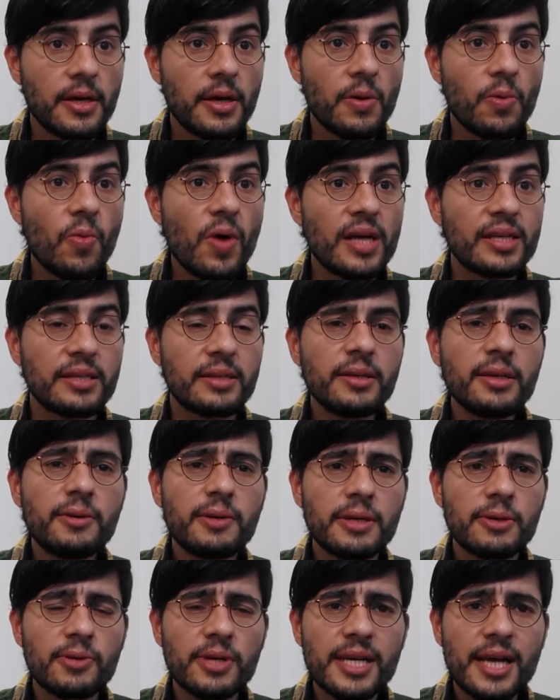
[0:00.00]
was a
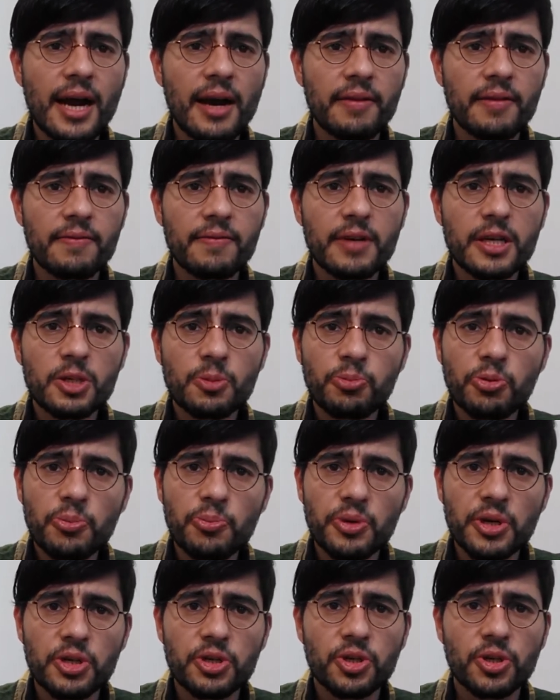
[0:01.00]
decree regarding the
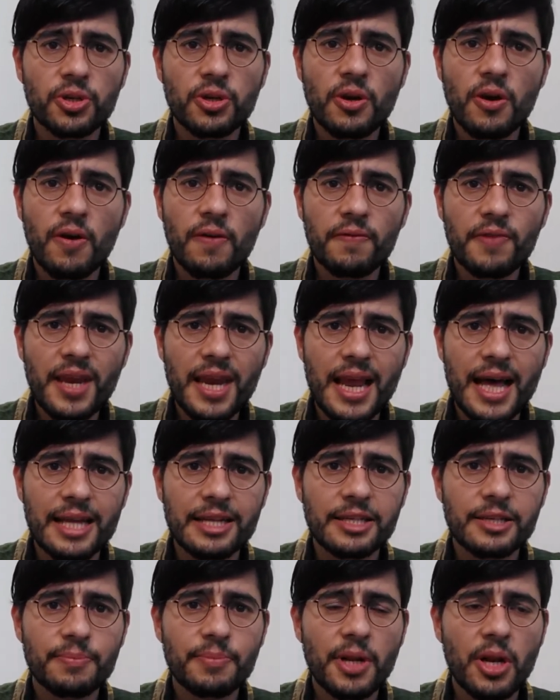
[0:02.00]
expropriation of the
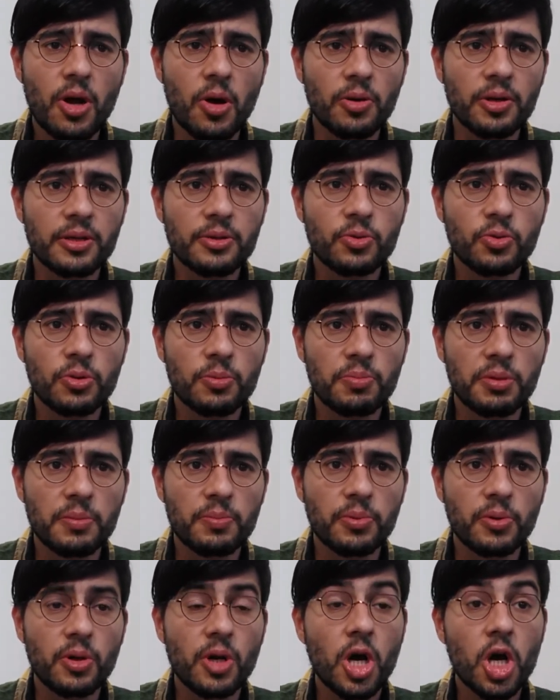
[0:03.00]
lands belonging to the
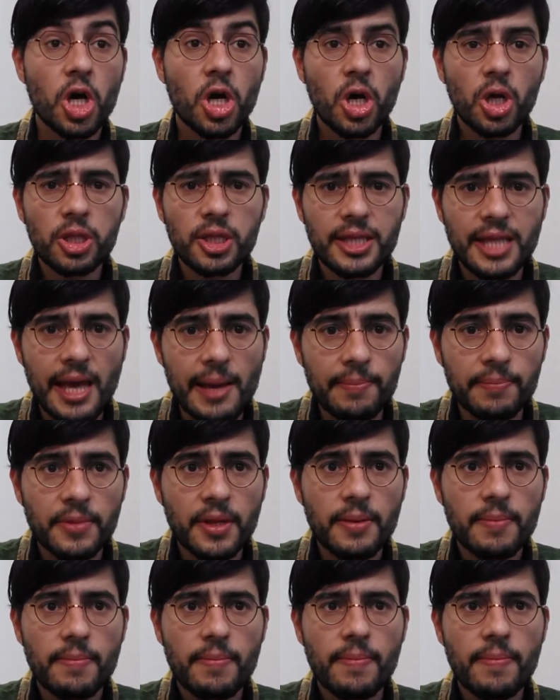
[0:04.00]
people condemned
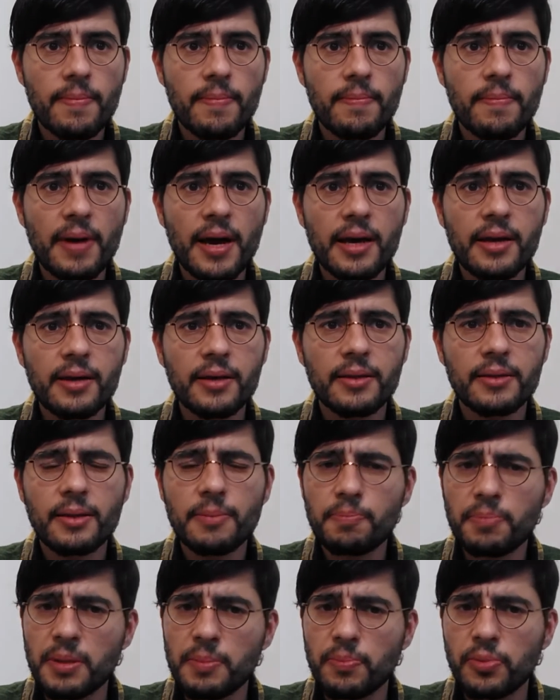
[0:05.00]
by the
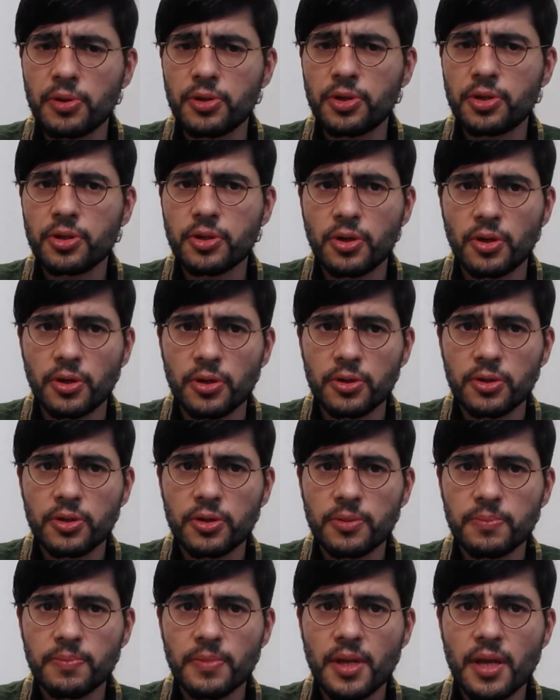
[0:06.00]
people's
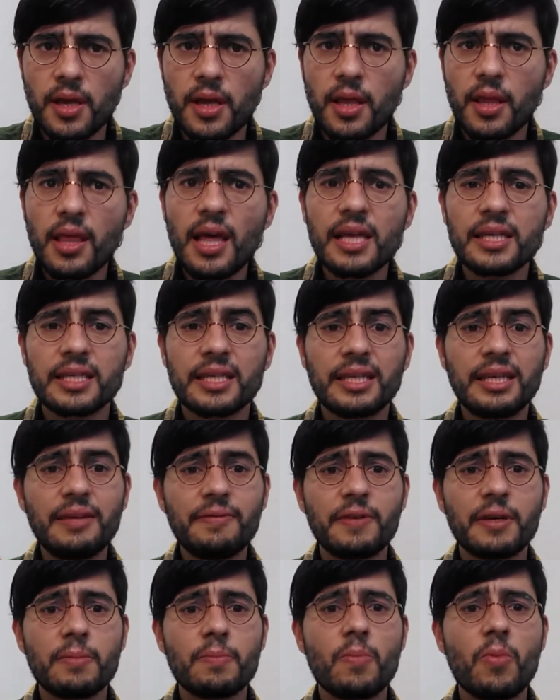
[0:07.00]
courts, thus
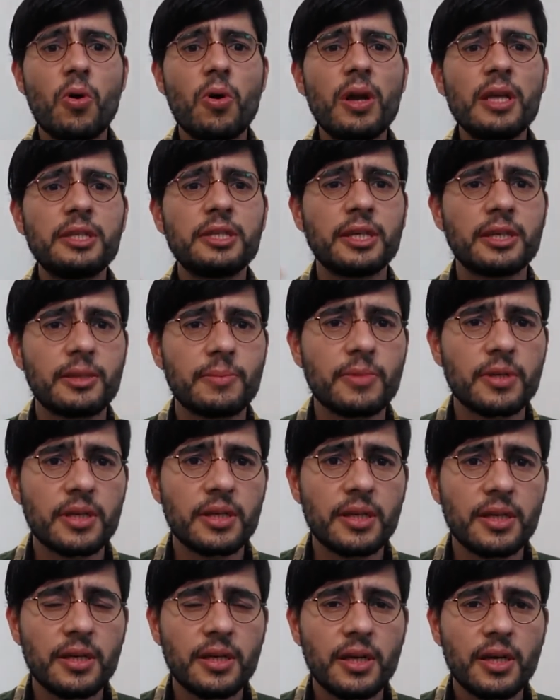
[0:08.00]
giving more
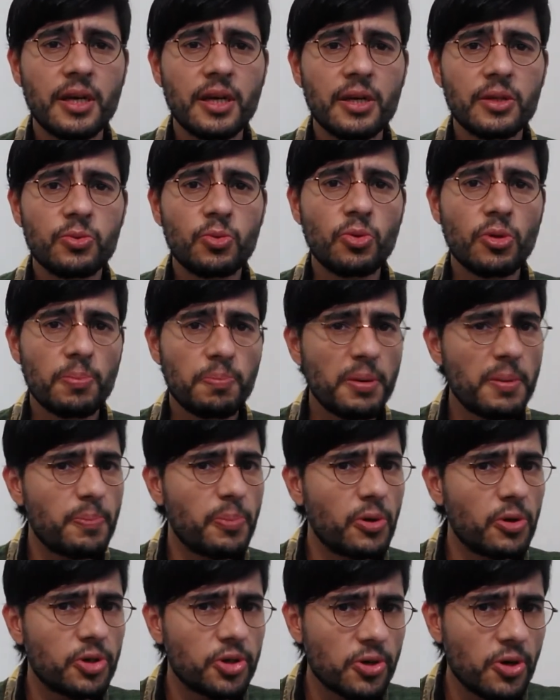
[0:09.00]
legitimacy to the
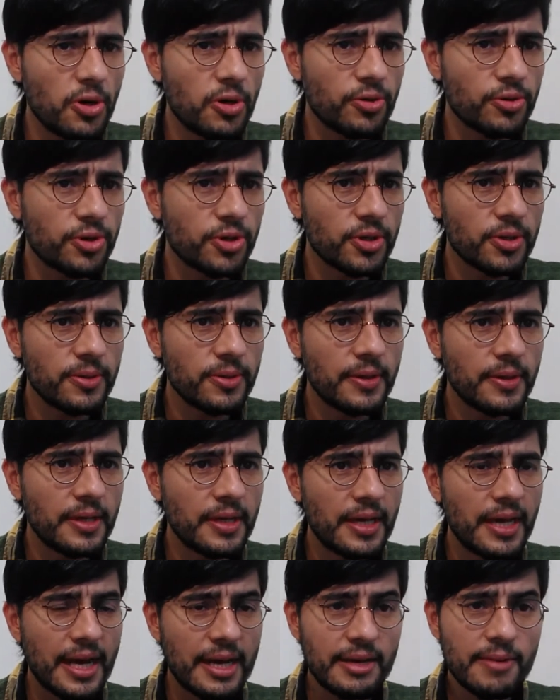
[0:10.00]
people's courts
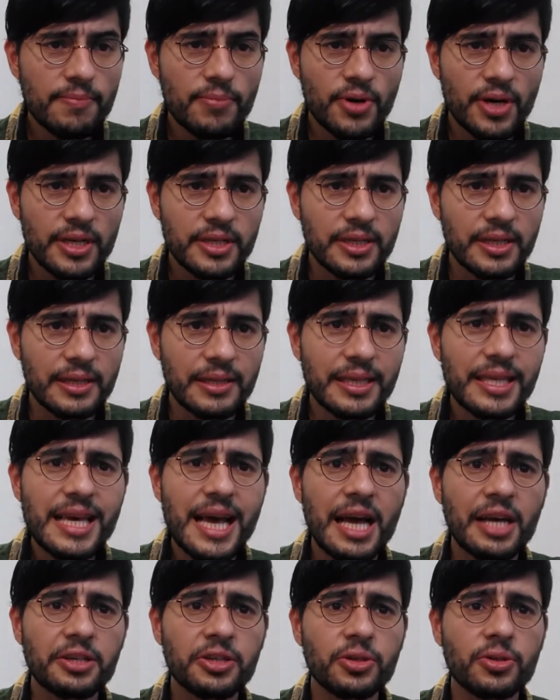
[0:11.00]
and embracing the
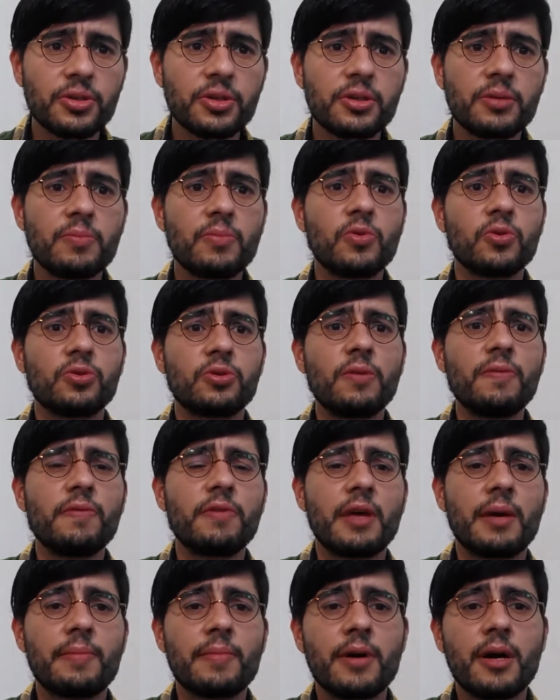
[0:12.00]
actions most of
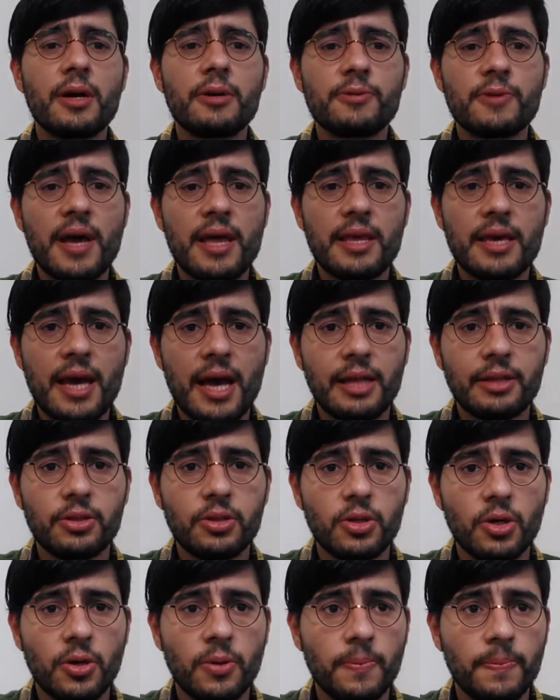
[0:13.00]
them already had
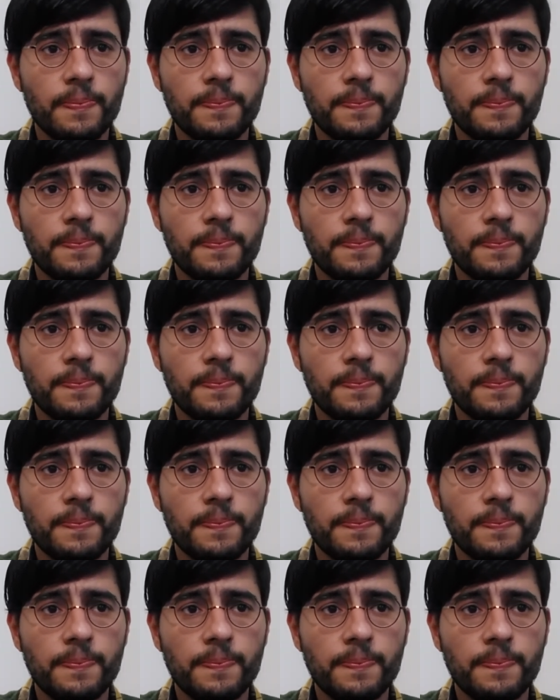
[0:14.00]
done.